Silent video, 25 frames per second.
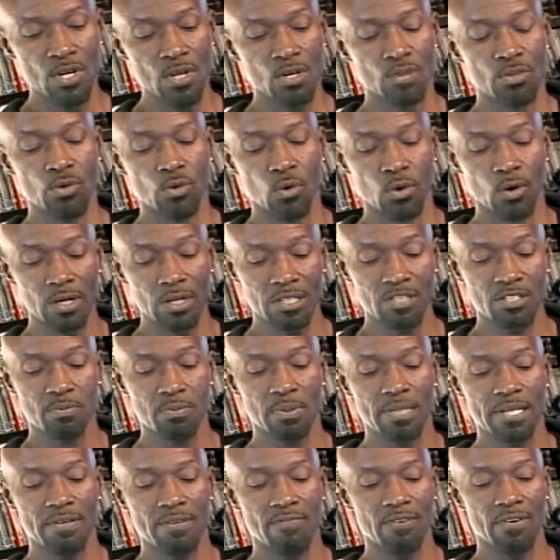New Orleans
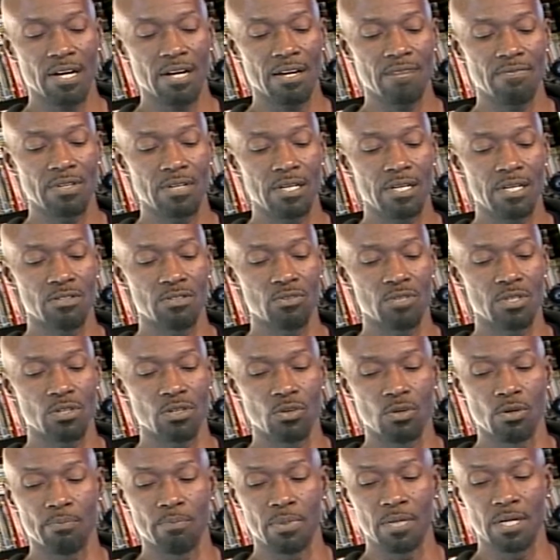playing 500
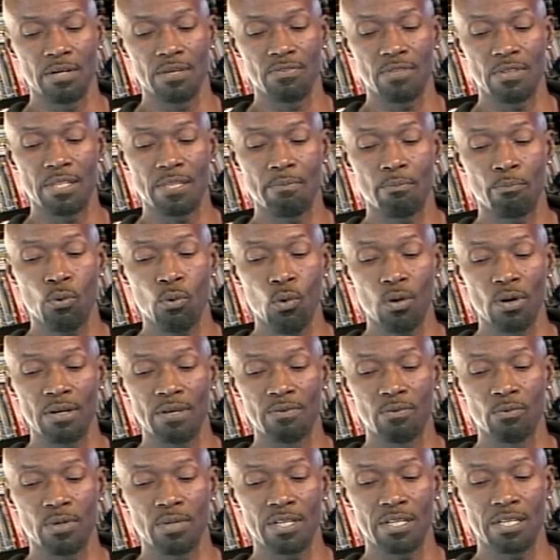or above, and then
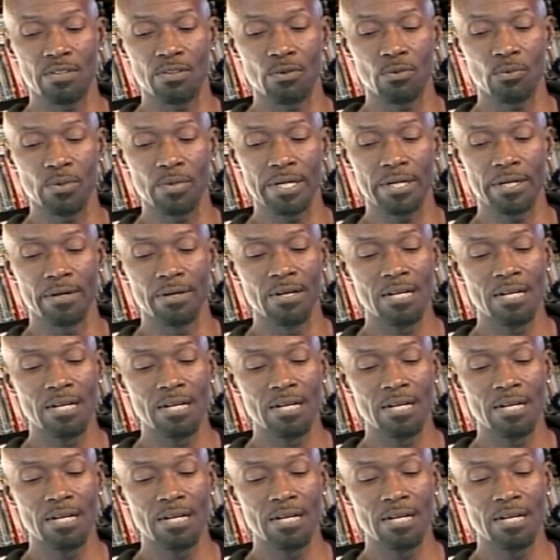Portland in the rear.